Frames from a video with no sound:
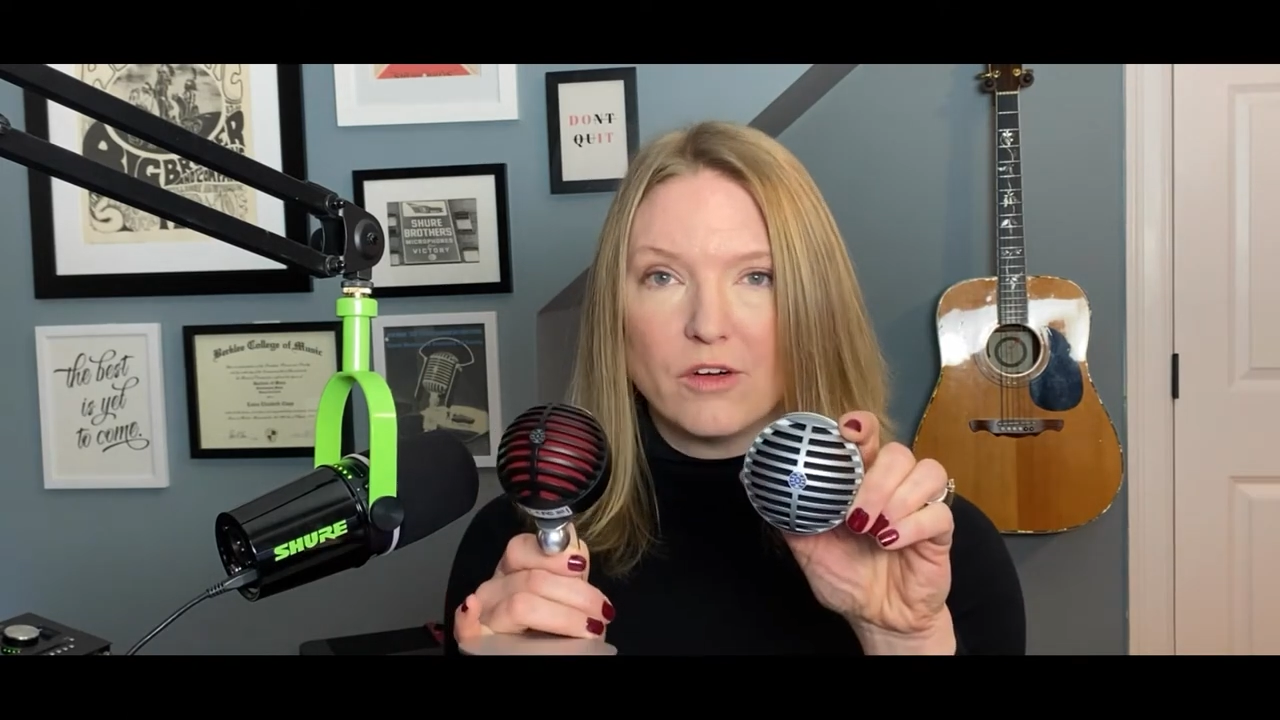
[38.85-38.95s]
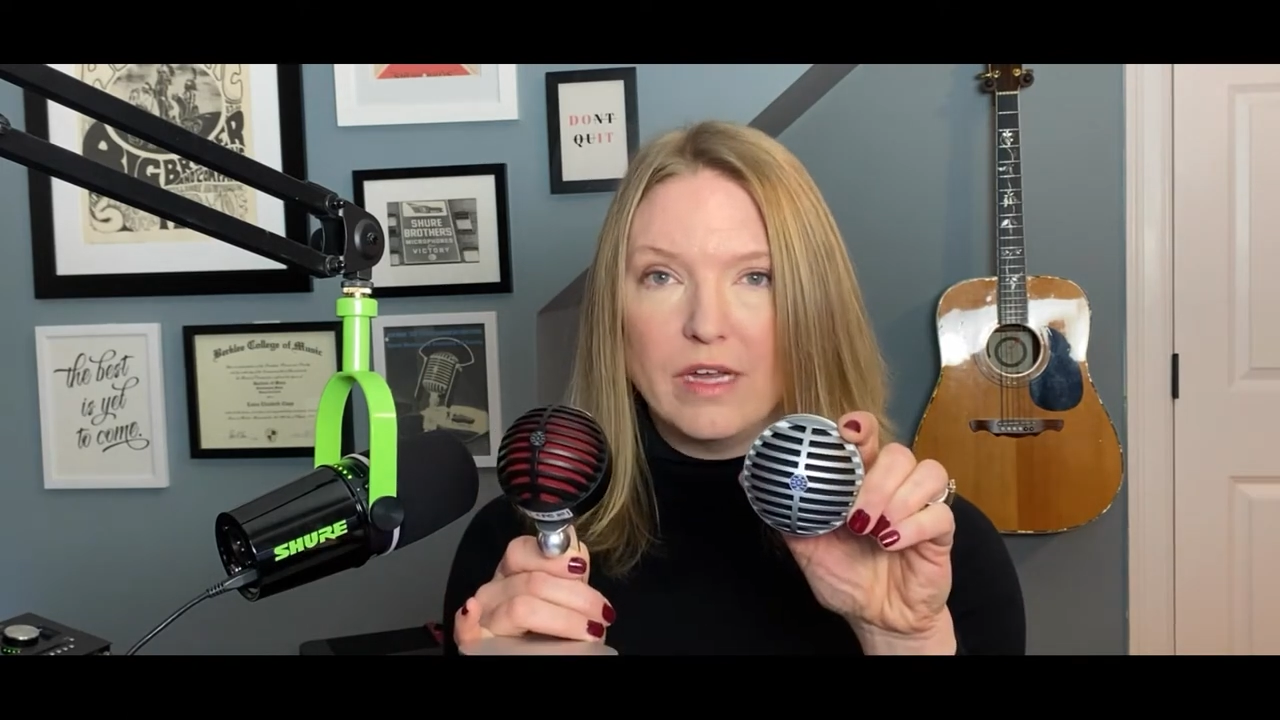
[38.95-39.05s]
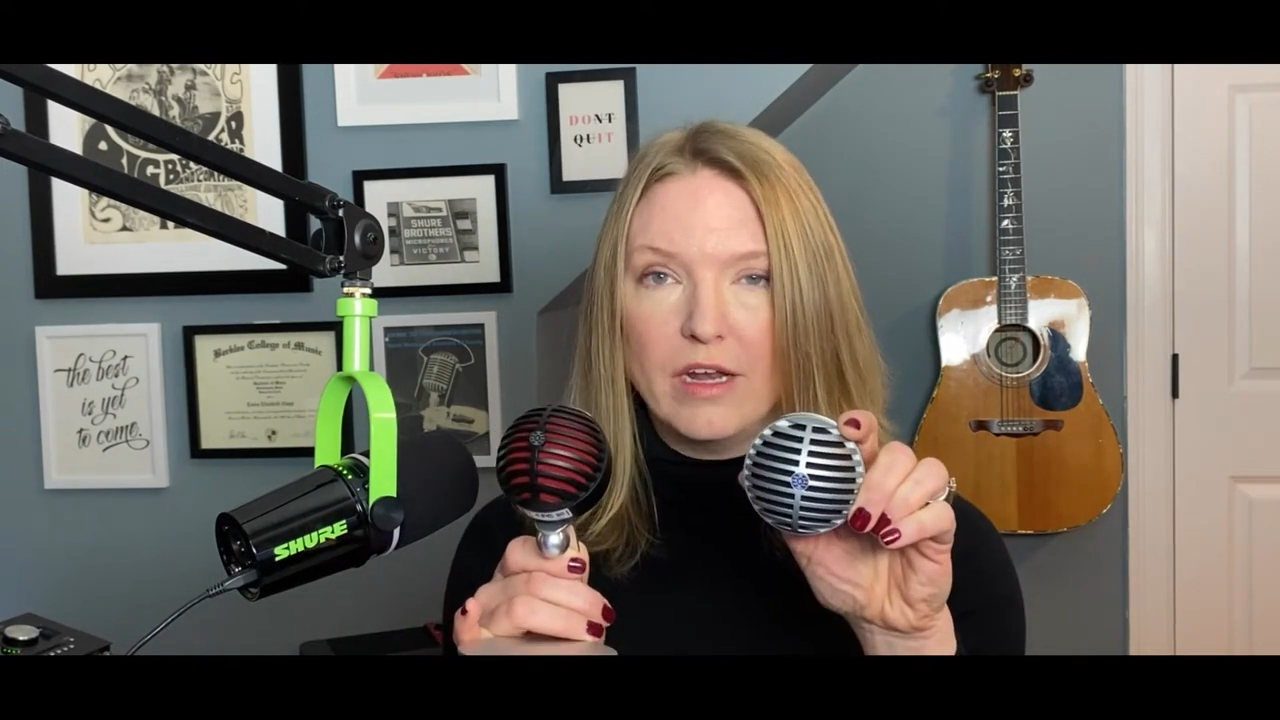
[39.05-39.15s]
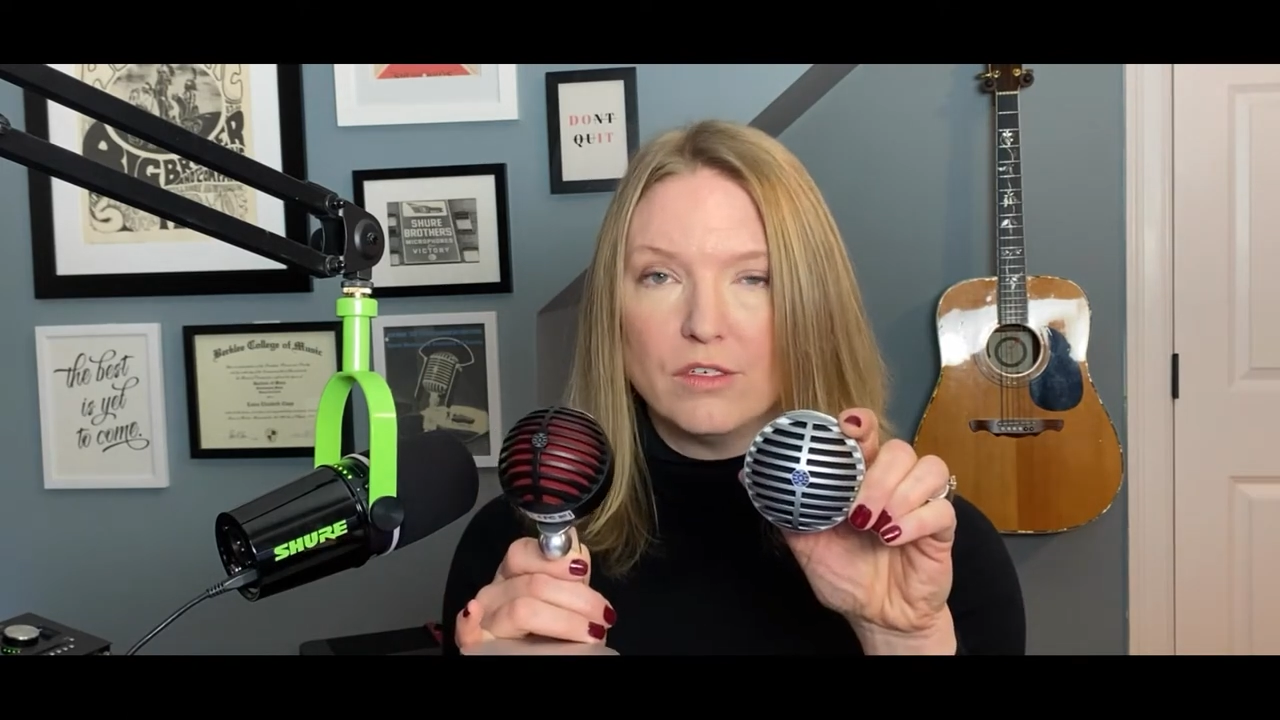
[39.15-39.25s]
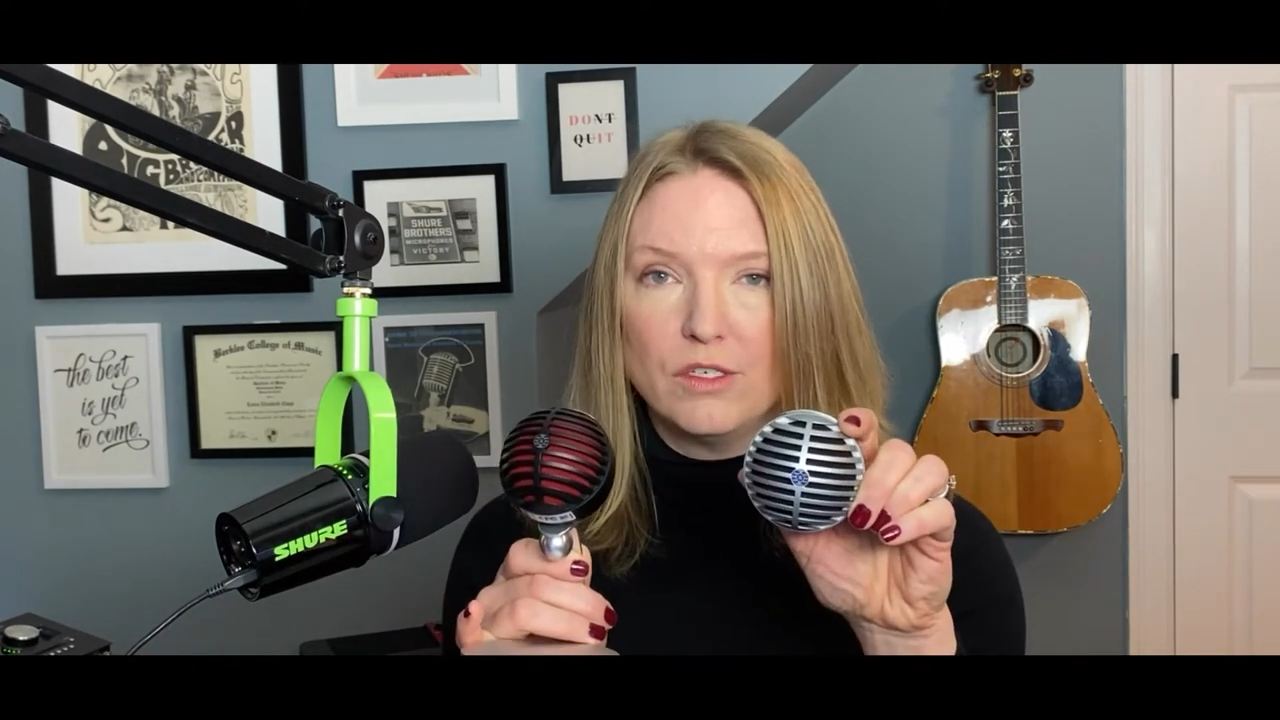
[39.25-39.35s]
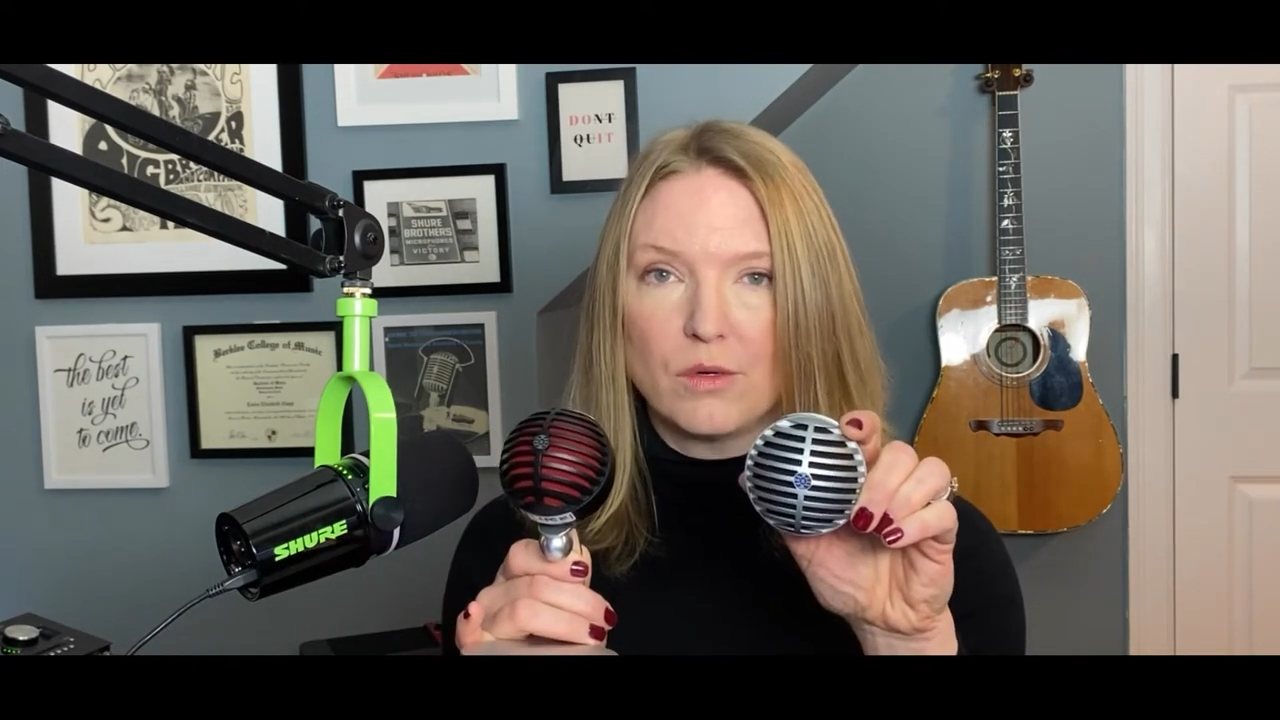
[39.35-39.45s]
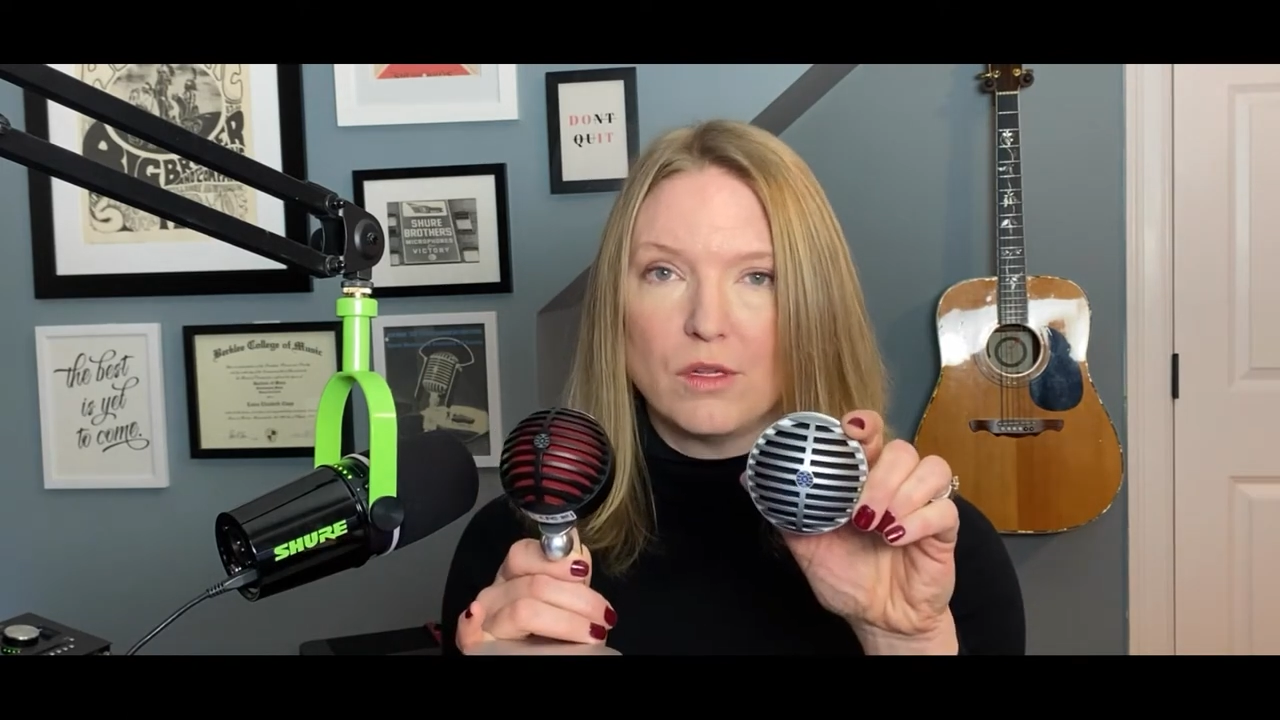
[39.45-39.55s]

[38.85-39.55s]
creators who